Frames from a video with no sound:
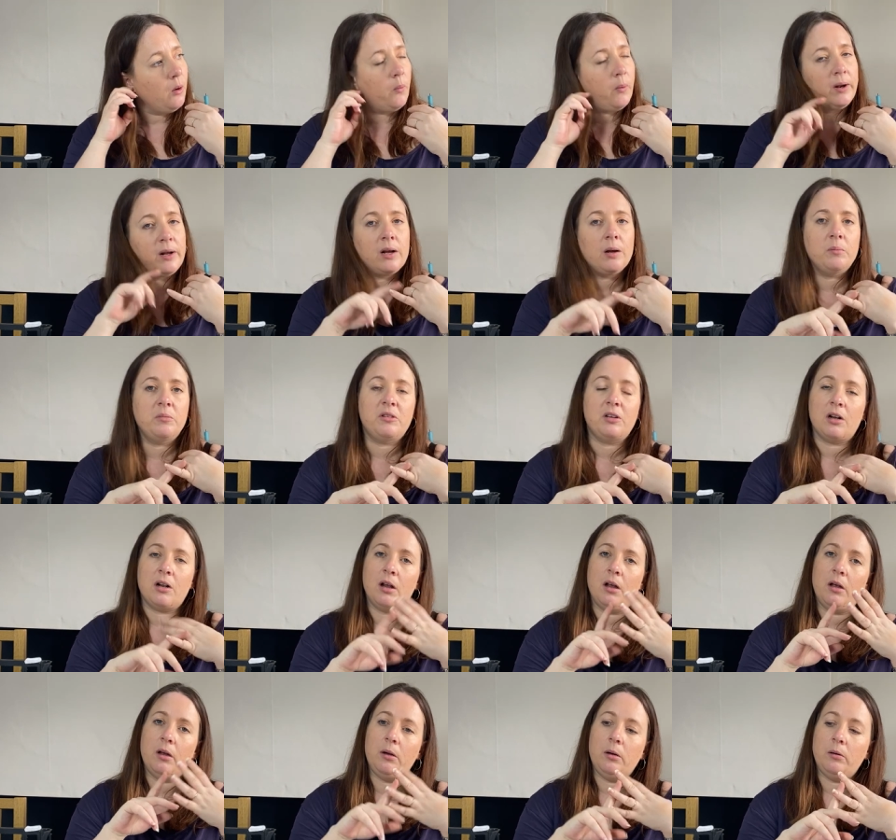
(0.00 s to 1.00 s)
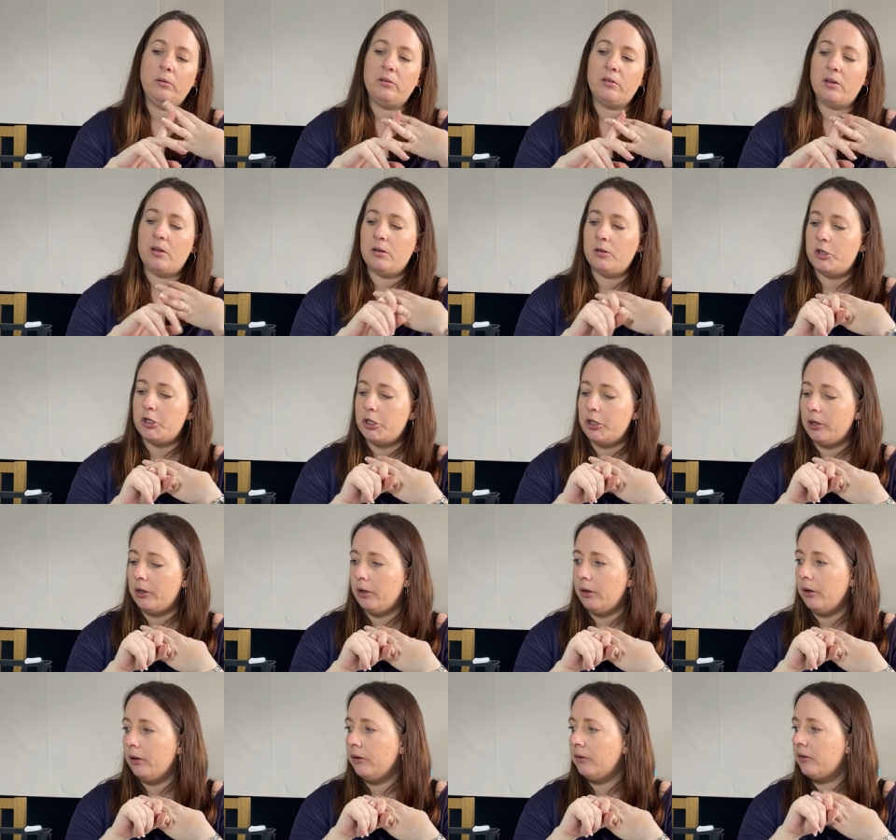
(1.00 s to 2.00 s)
when it comes to clothes and
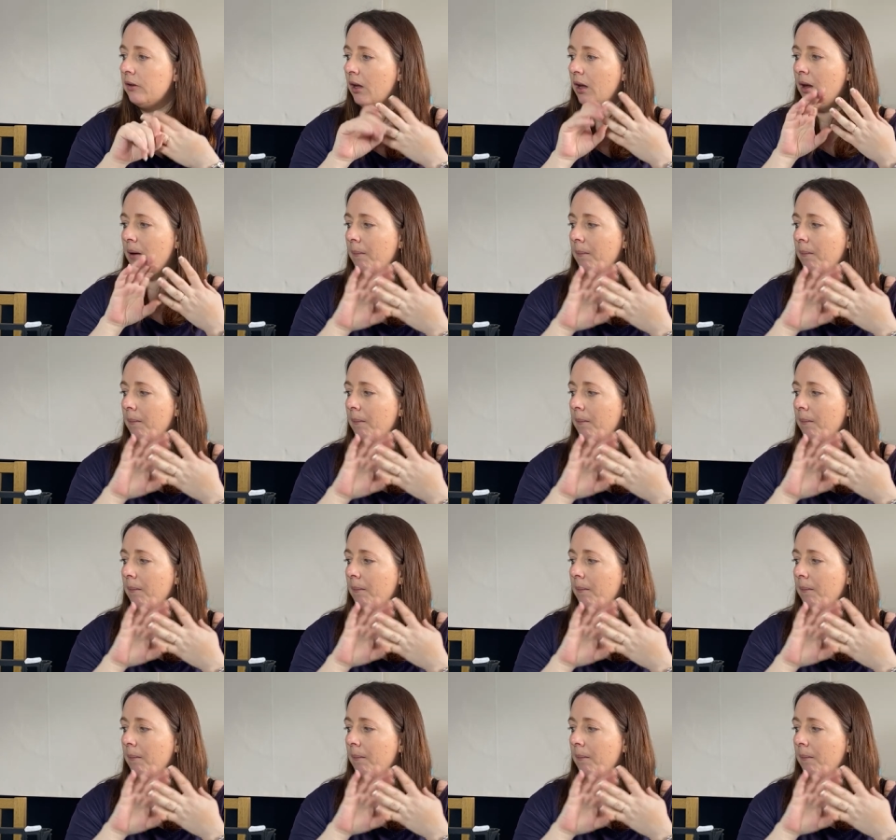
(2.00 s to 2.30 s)
shoes